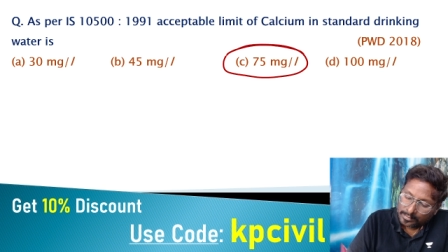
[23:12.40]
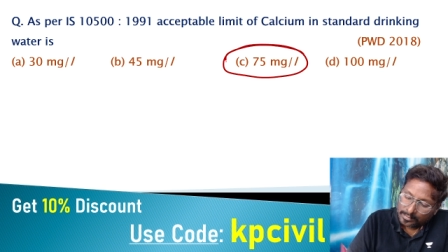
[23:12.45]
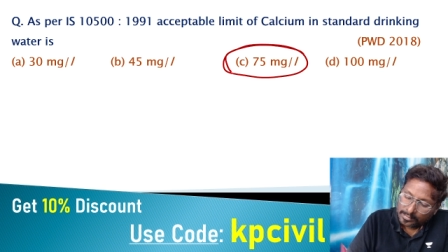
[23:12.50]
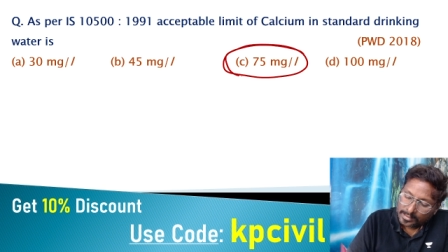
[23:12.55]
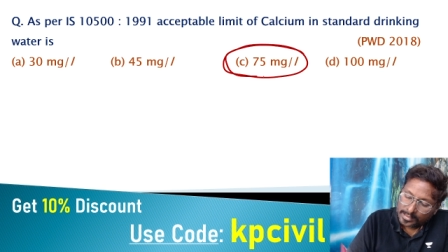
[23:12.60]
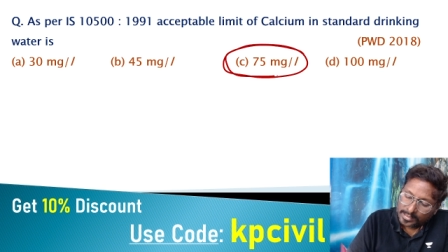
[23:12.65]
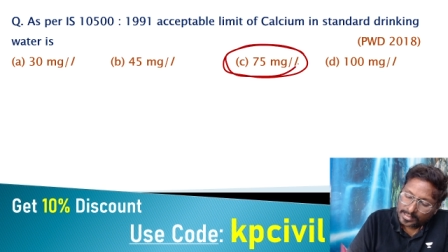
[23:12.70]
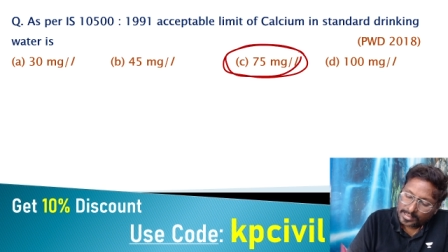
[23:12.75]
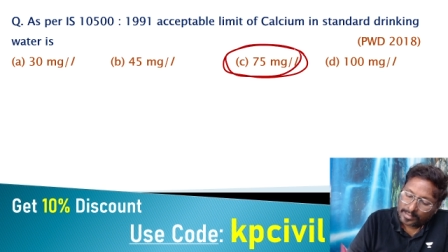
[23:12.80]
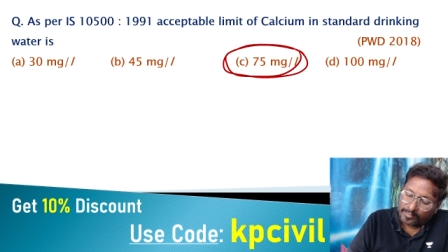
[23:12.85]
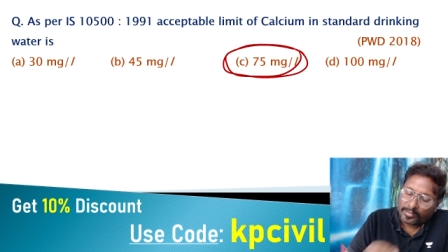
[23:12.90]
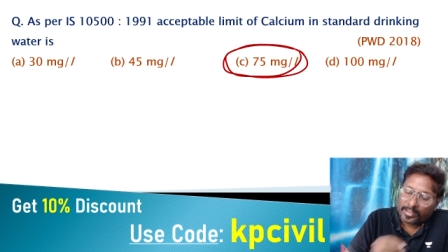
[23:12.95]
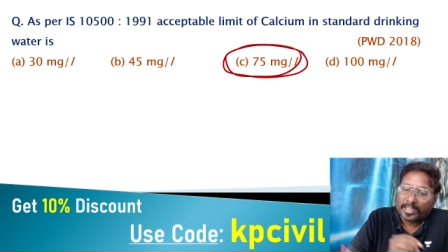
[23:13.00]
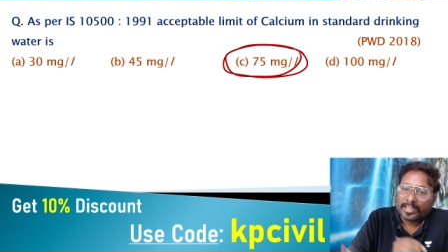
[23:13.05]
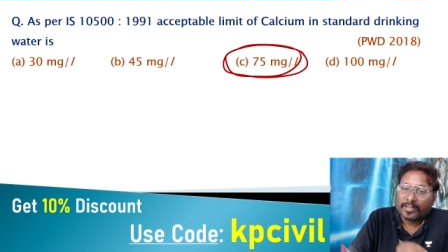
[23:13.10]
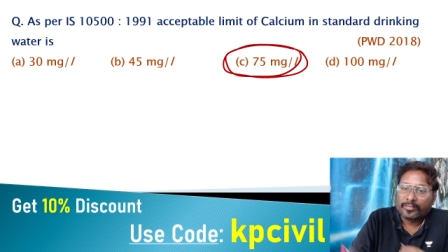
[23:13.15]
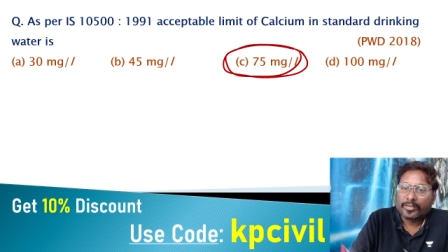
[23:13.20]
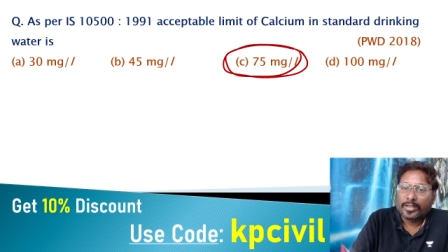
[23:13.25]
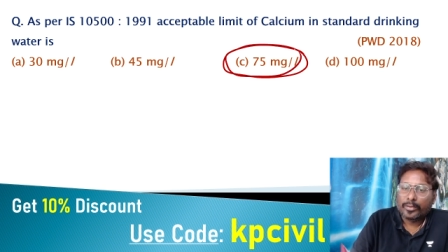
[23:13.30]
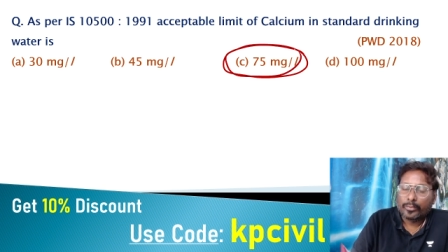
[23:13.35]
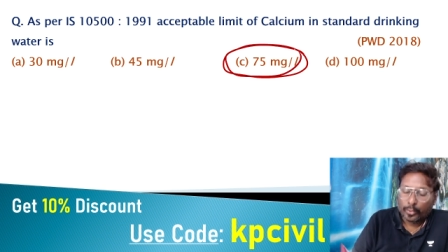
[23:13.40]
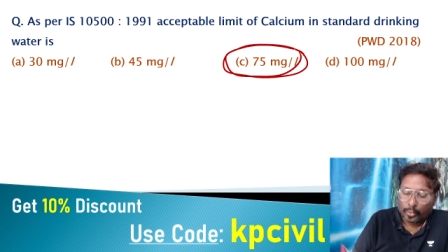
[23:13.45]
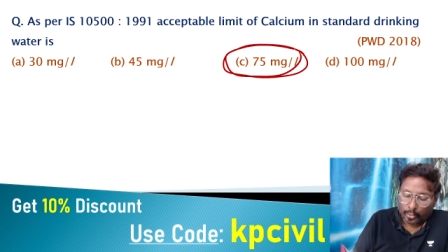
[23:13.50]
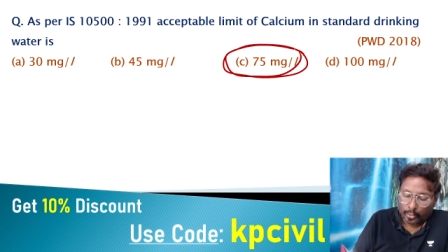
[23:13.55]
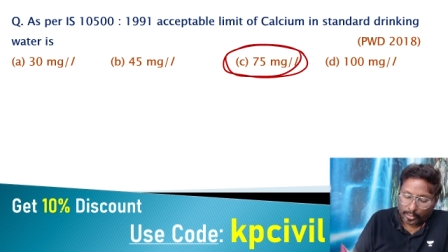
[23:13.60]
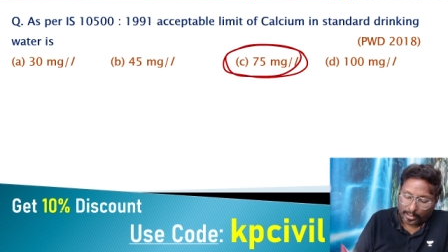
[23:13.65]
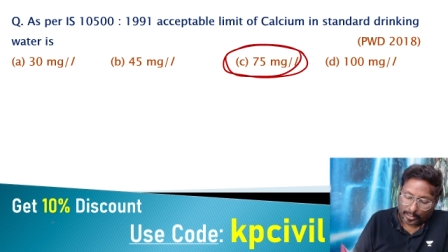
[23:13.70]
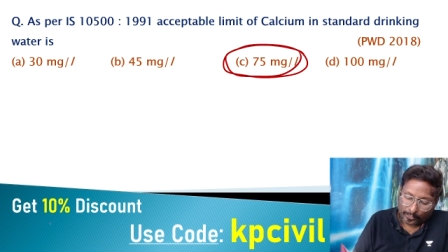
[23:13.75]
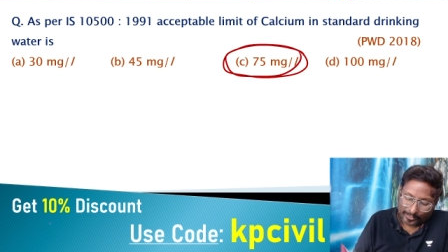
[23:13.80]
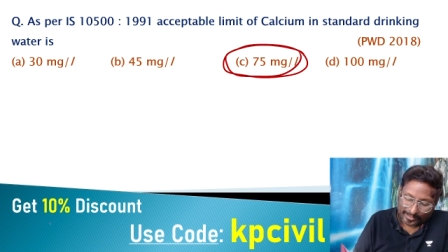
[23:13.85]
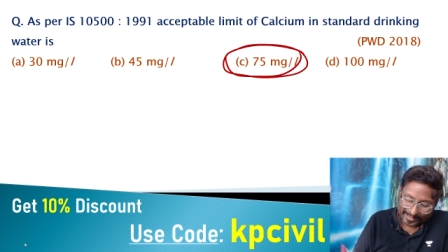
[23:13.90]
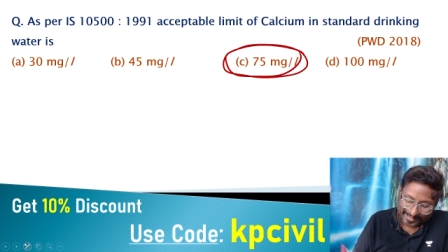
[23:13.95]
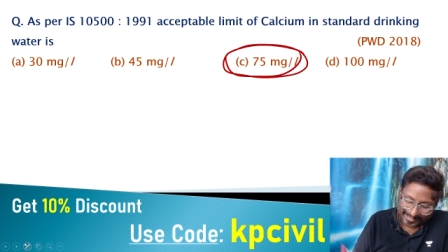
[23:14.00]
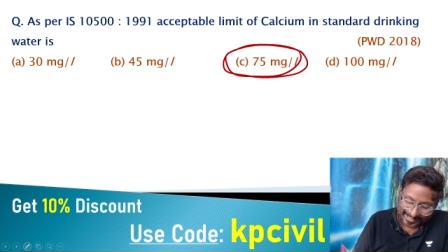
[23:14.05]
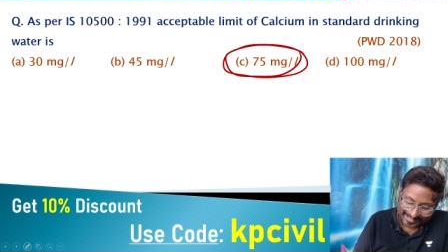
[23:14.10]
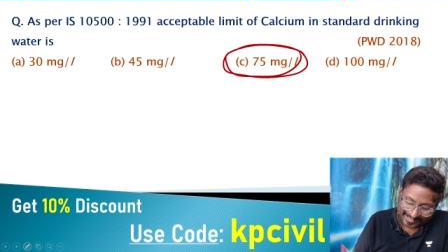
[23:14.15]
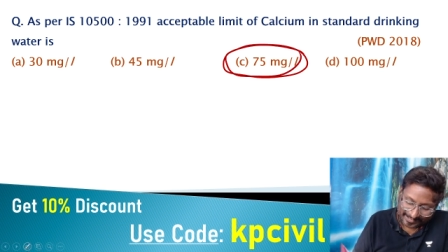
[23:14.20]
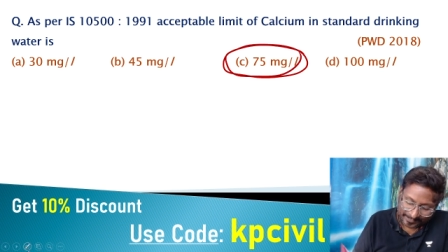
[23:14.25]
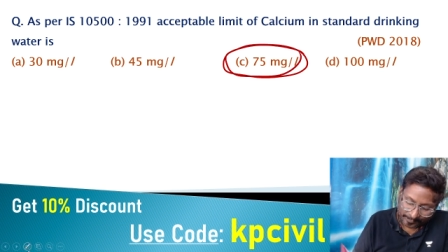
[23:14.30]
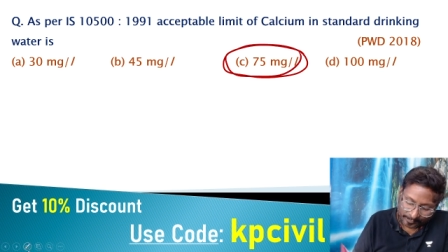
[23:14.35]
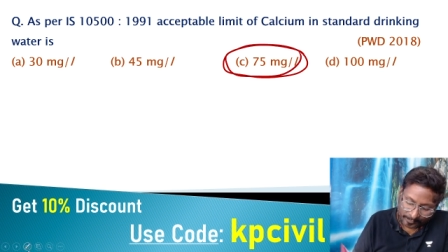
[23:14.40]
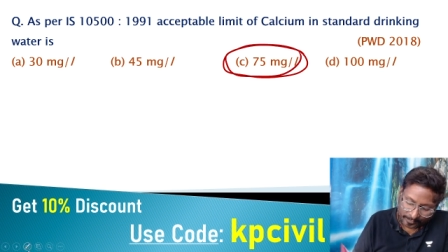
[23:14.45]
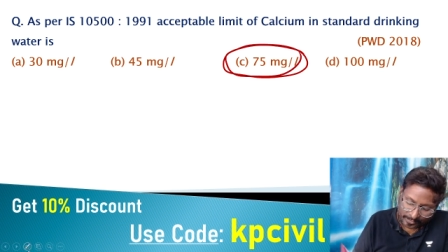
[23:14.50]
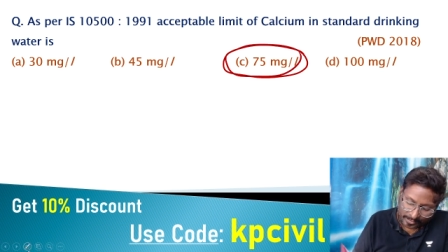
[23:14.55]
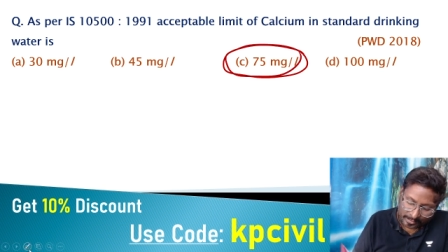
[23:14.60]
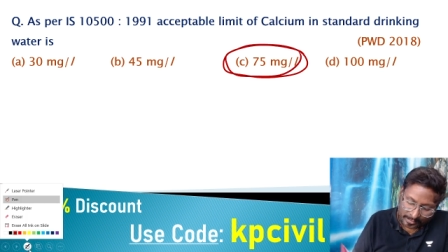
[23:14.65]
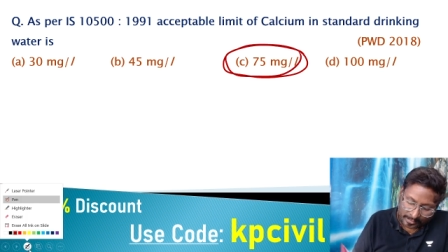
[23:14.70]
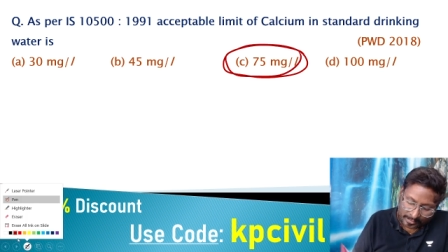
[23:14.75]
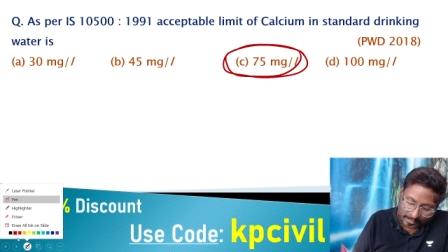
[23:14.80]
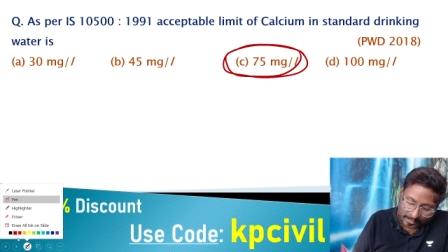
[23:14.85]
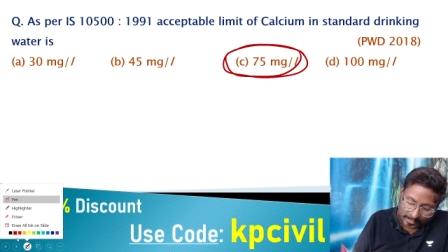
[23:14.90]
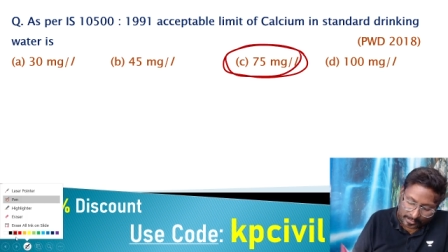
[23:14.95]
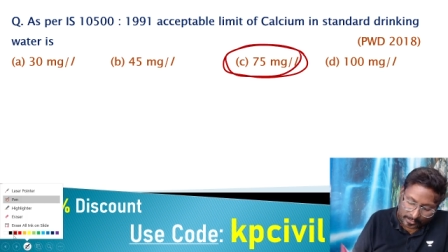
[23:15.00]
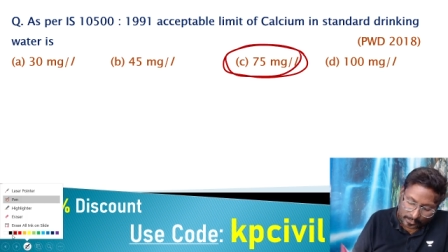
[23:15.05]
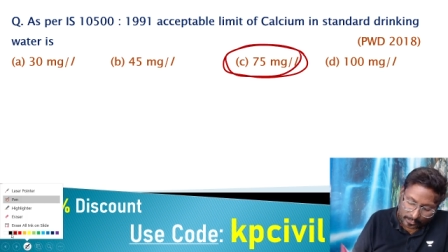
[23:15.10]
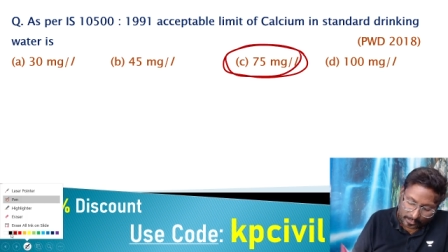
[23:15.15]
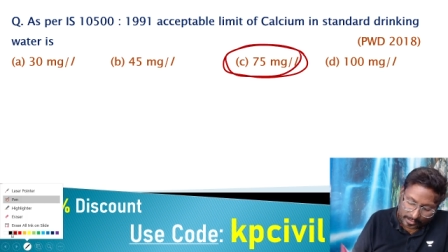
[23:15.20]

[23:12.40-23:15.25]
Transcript: 75, no doubt. So